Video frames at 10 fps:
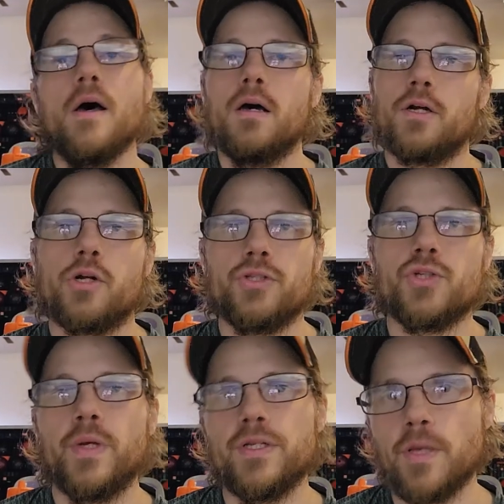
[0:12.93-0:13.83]
A crooked
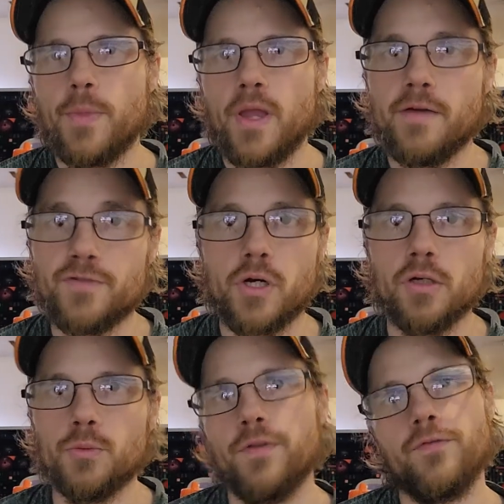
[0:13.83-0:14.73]
swing is something I've
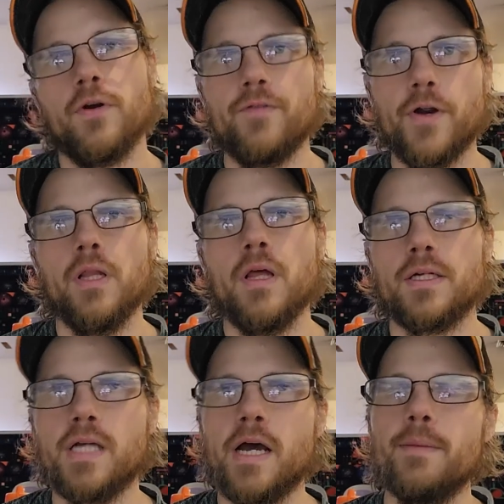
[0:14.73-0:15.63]
struggled with for a very
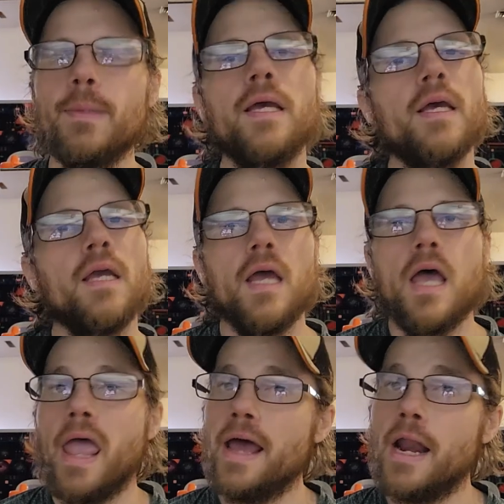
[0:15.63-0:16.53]
long time,
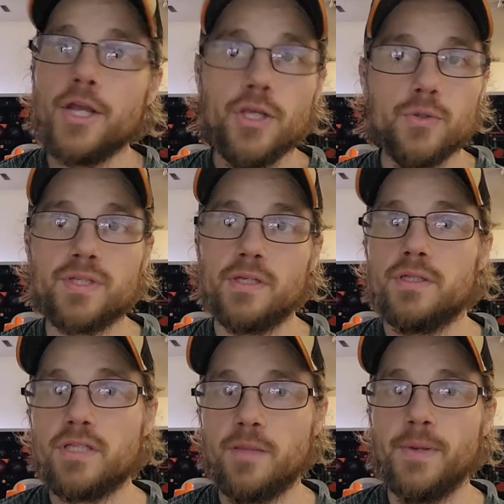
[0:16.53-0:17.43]
and I use this
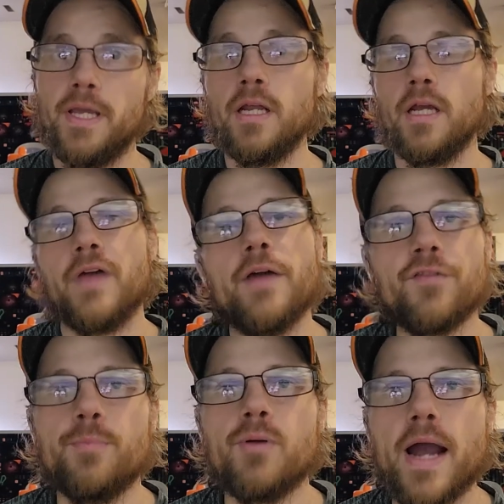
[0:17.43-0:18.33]
at the beginning of
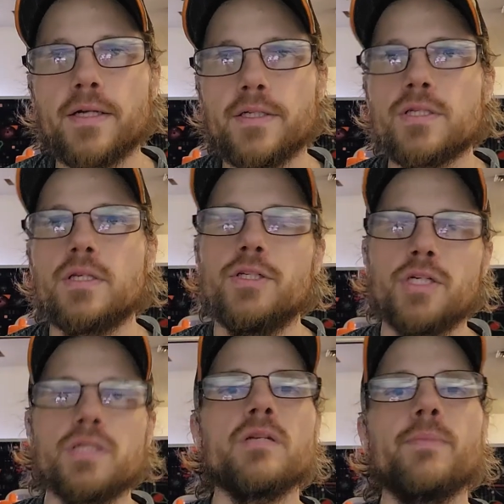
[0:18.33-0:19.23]
every practice
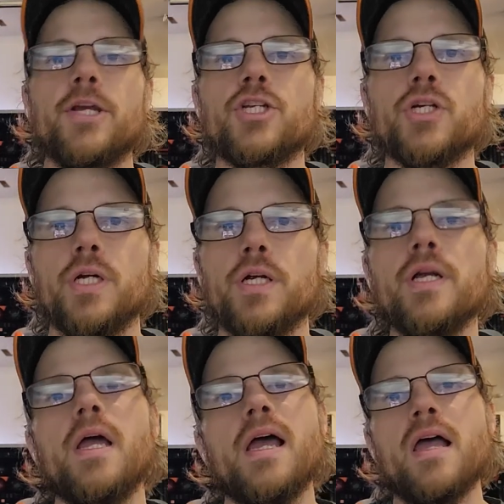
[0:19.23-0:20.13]
just to make sure
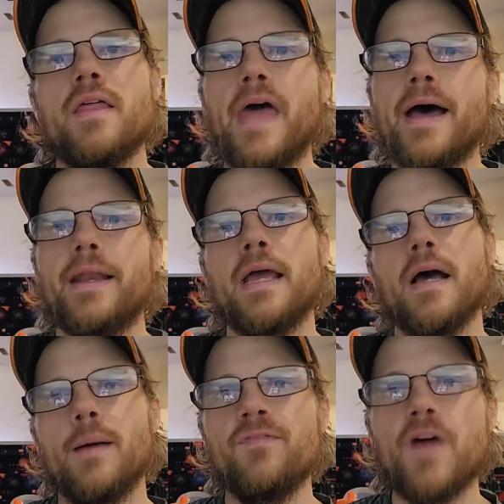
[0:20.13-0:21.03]
that
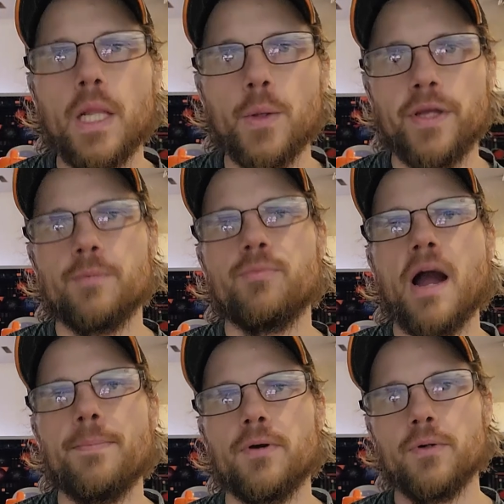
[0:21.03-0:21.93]
I'm following the
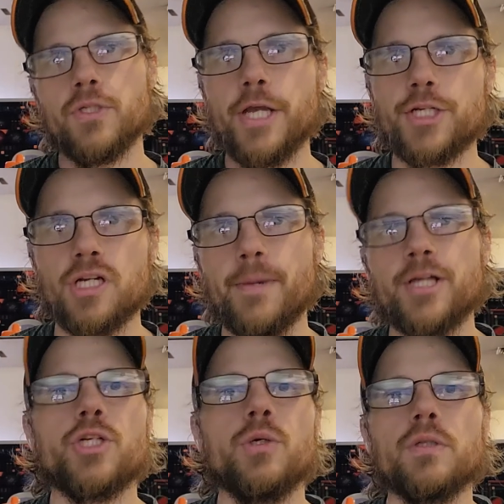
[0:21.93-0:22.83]
proper rotation of my
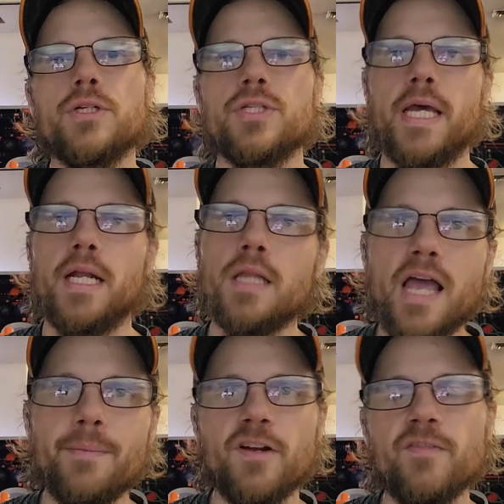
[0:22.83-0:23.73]
shoulders and
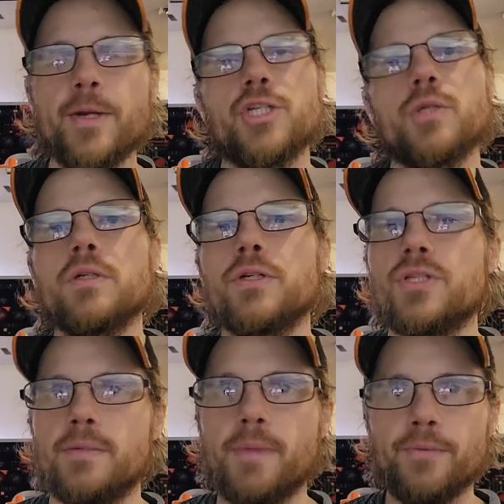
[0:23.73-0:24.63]
alignment of my
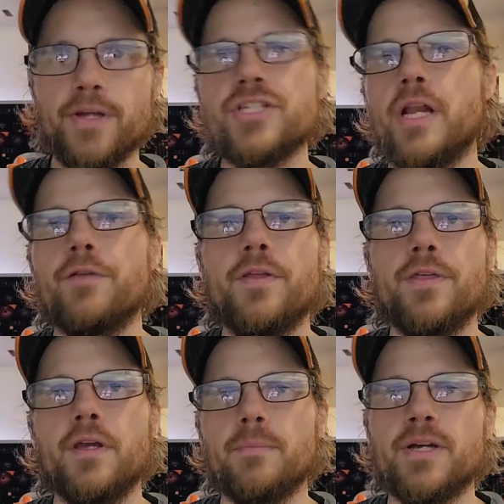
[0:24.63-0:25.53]
shoulders and my wrists and
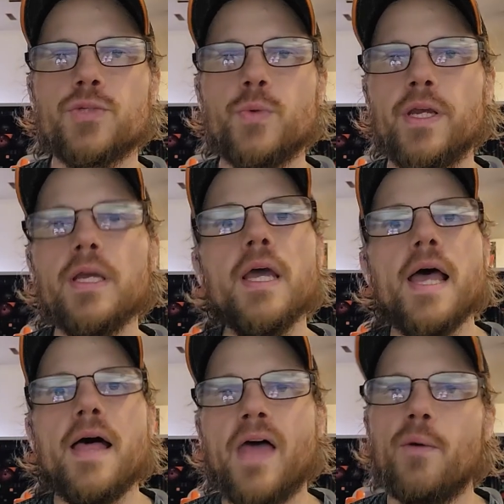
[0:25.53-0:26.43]
everything in my swing.
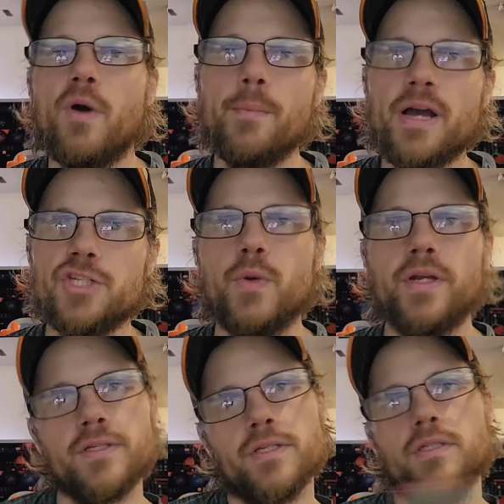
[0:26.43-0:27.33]
That way my swing
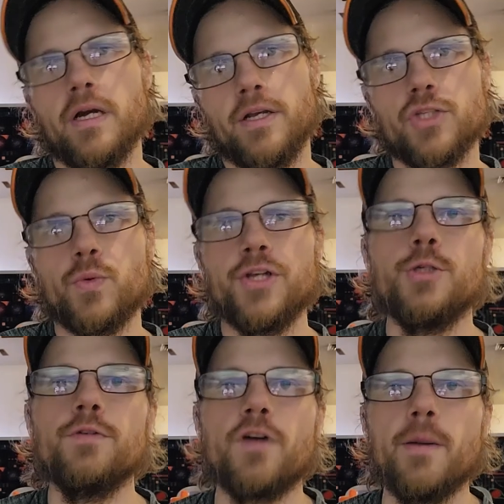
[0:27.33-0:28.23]
doesn't tuck its way
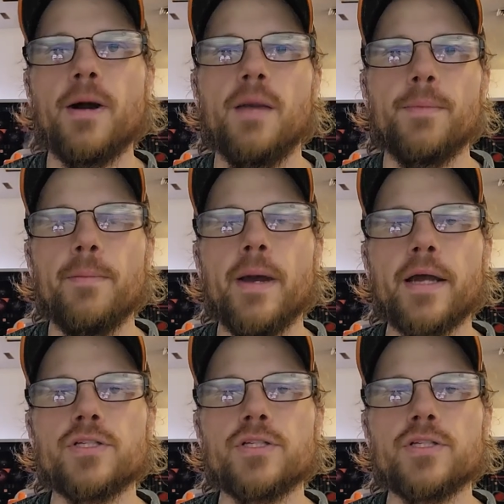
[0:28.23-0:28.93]
too far behind my back.